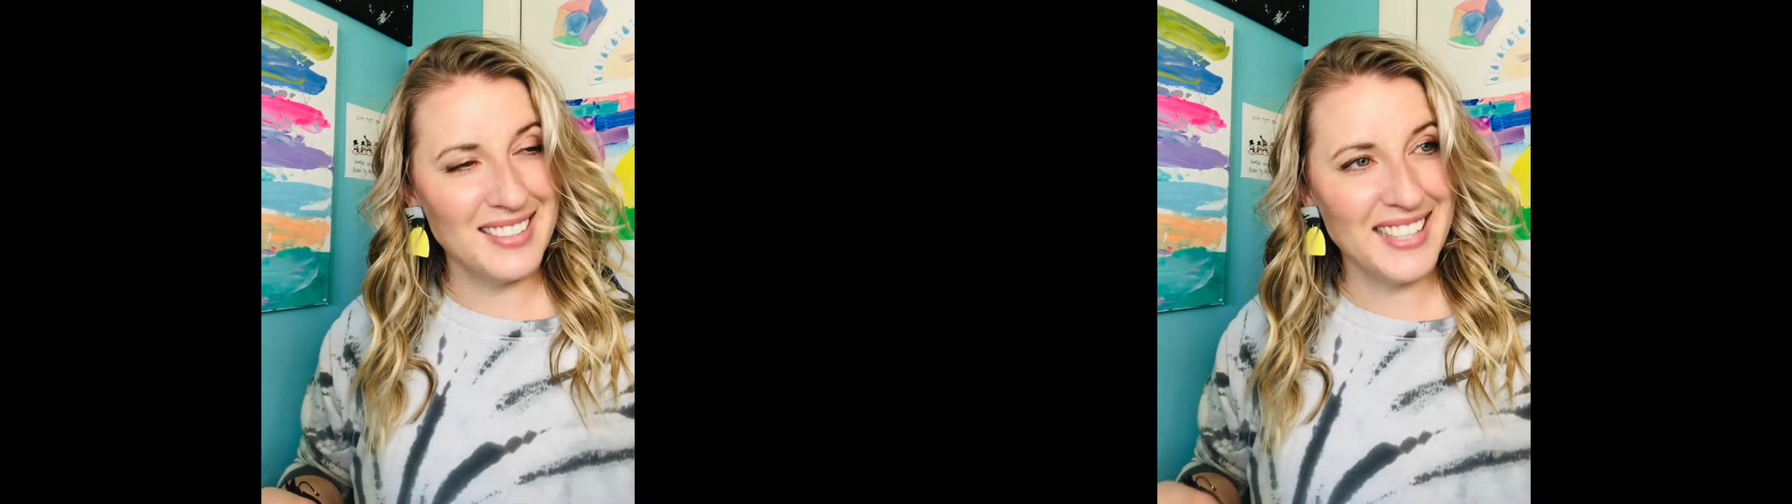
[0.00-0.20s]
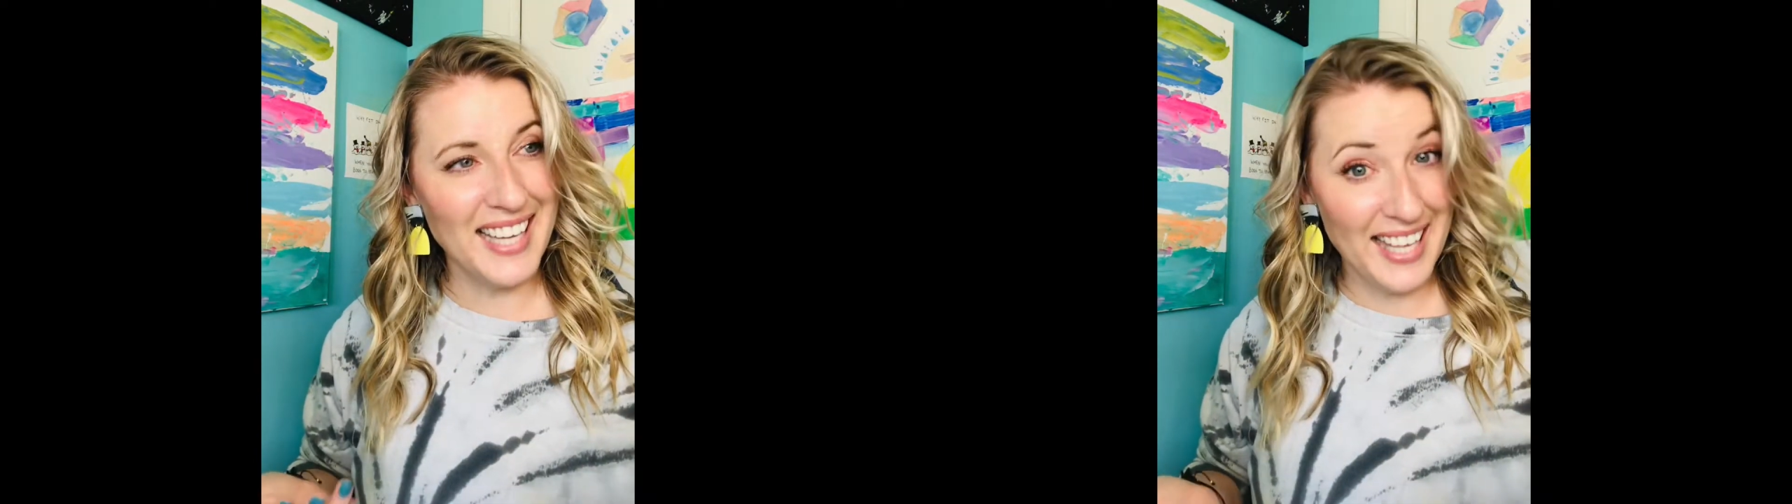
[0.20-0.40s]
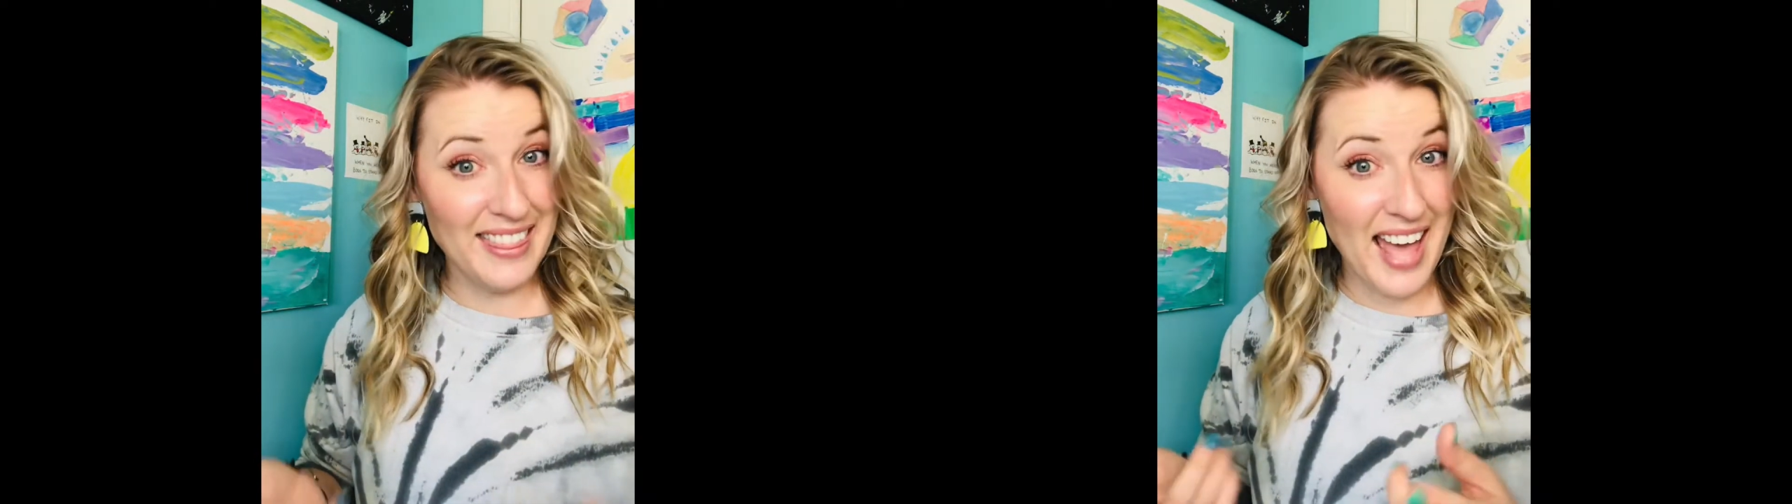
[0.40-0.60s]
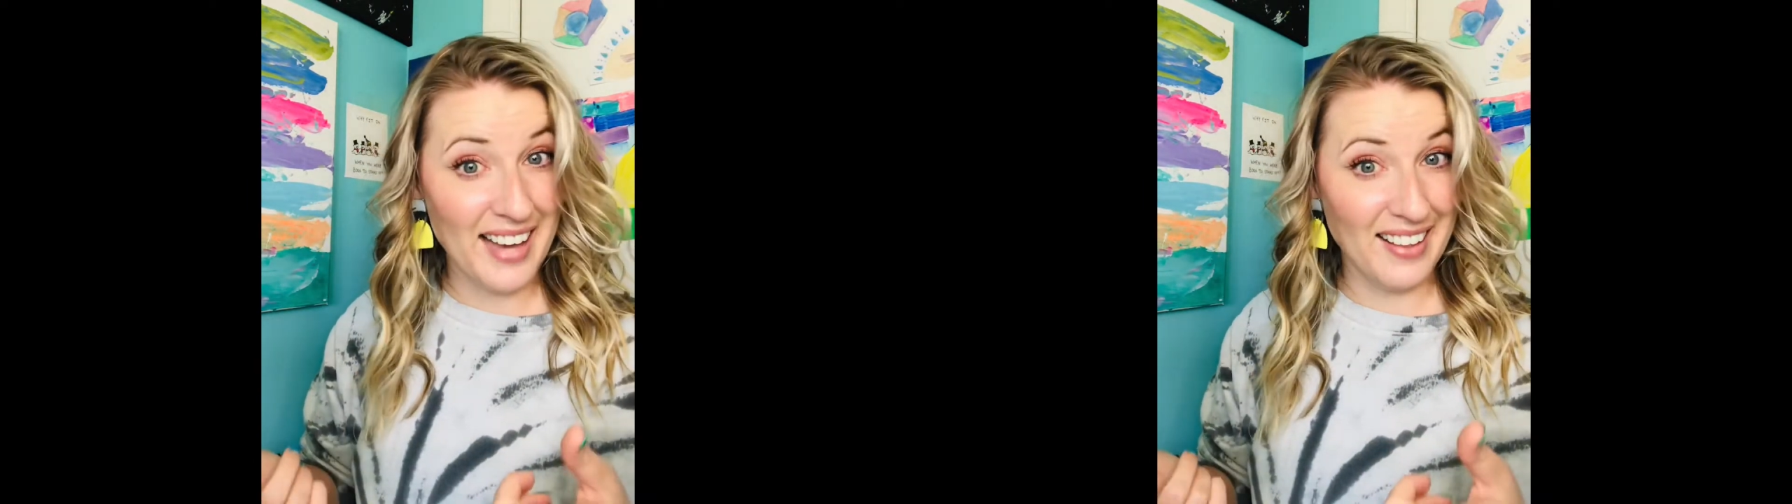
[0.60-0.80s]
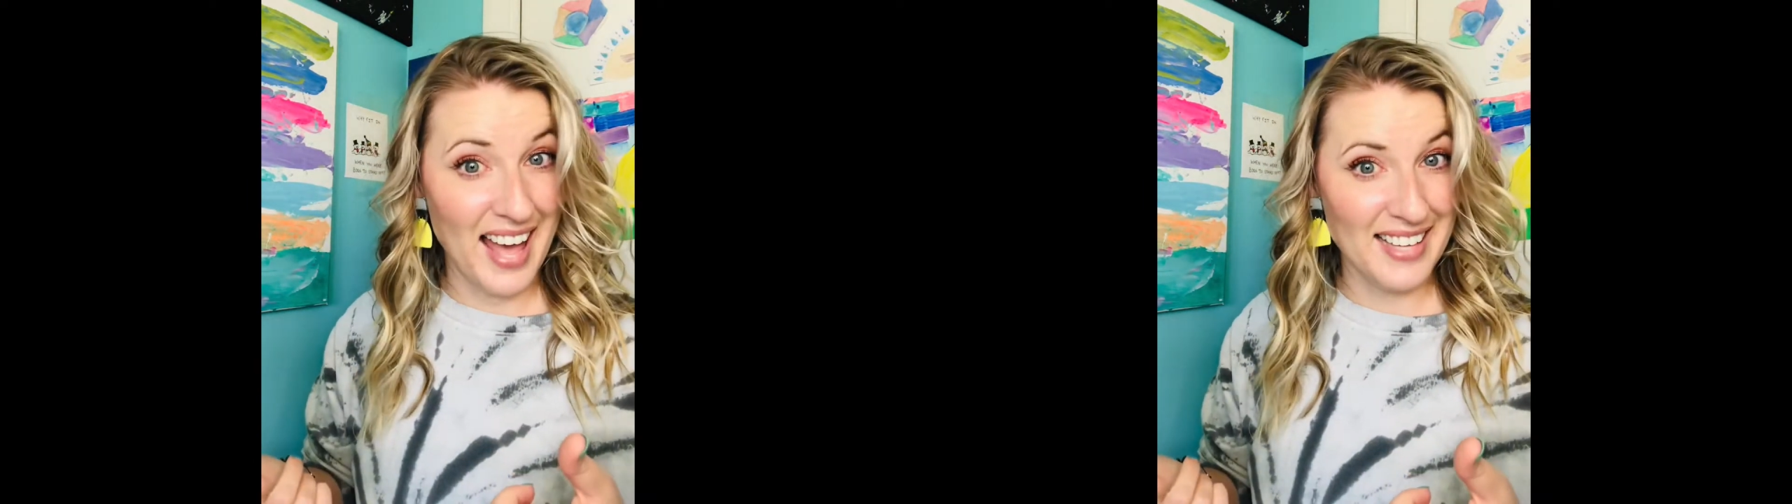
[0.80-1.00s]
in that
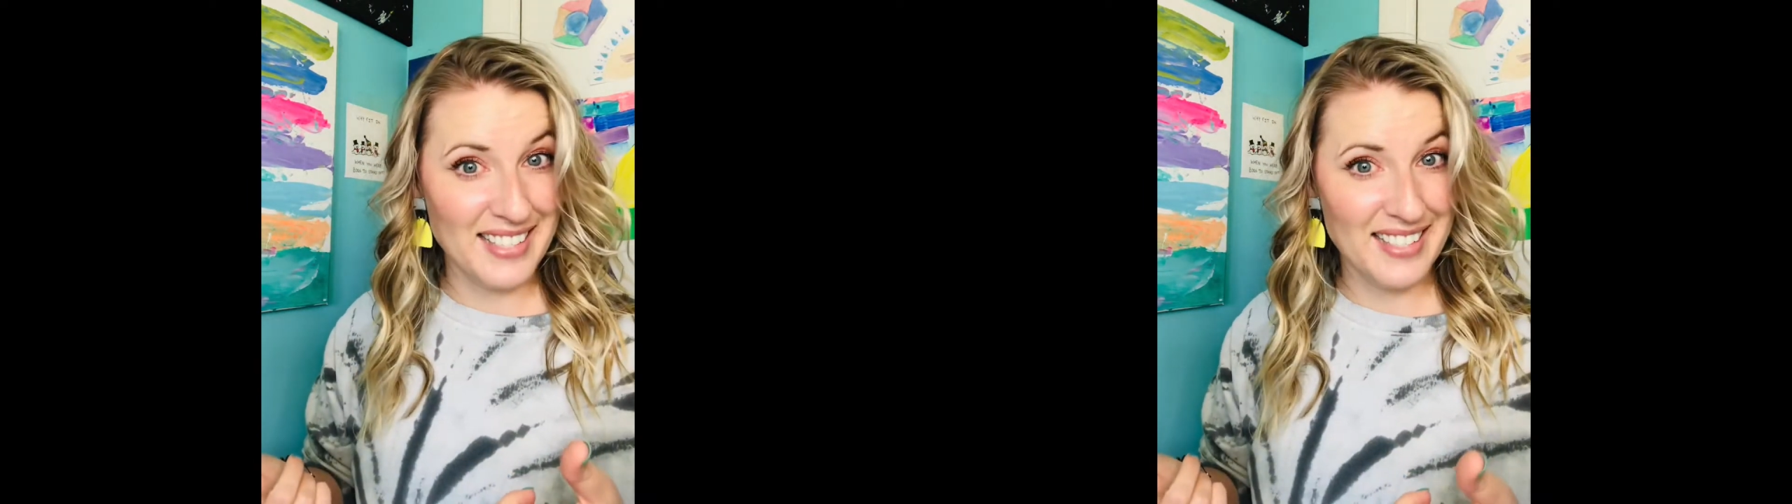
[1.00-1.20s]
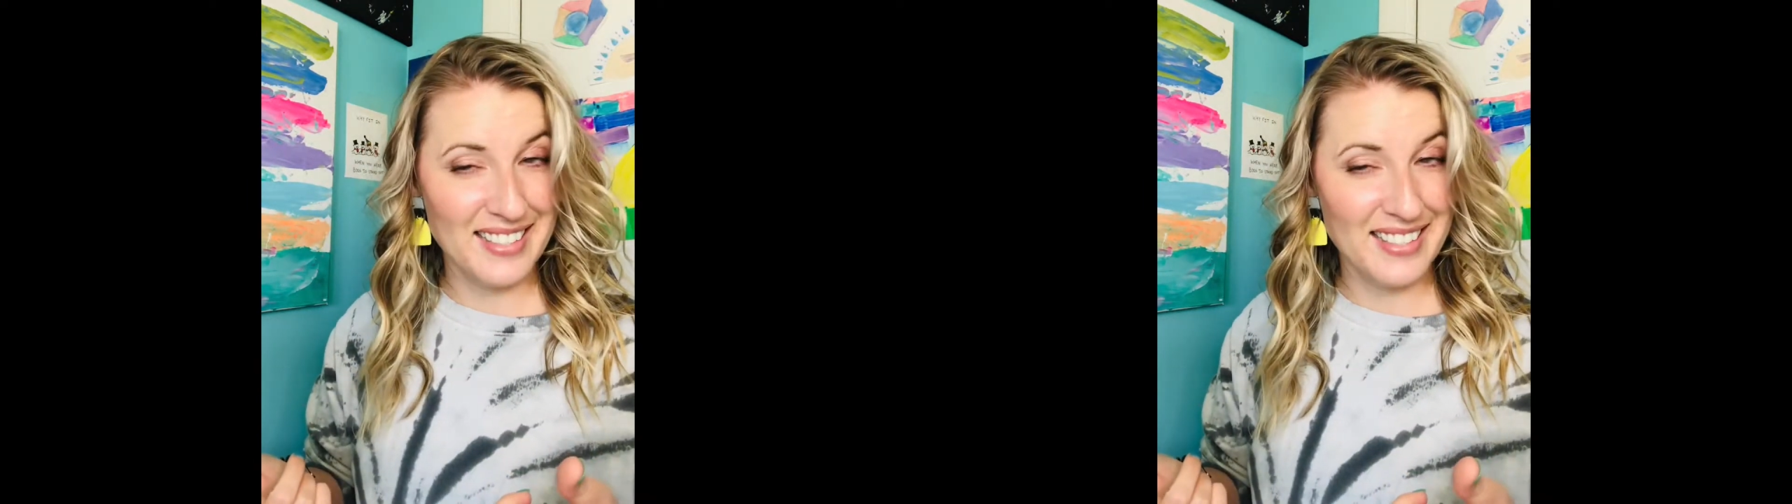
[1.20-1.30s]
class,